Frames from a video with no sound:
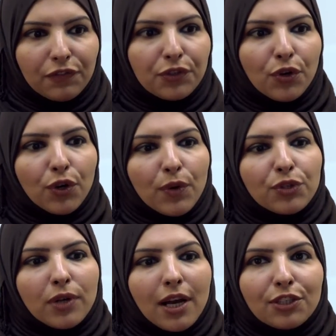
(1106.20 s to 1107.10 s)
you're going
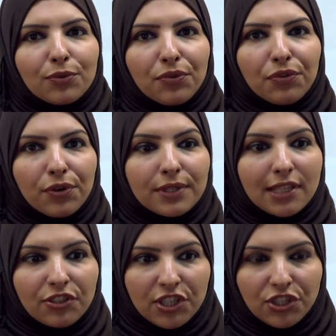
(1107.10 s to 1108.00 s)
to write your third
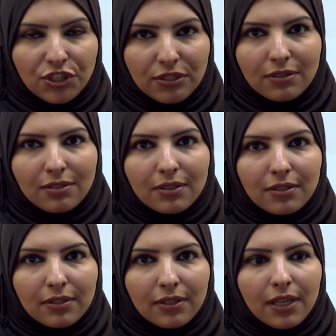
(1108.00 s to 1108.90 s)
suggestion,
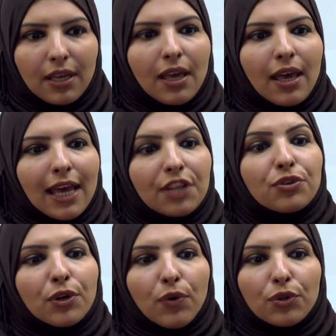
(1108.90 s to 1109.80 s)
and
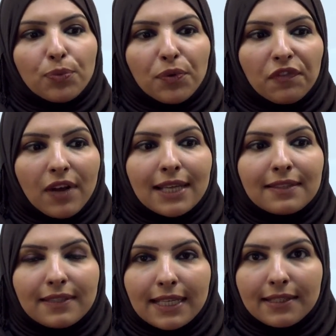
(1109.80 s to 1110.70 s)
you're going to
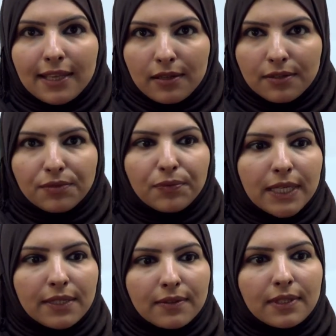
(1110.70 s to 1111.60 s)
provide details,
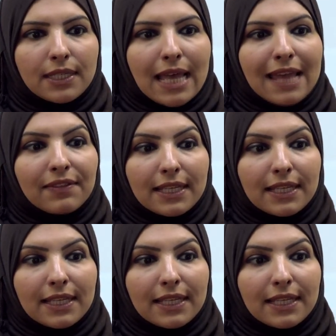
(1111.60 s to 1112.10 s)
reasons, and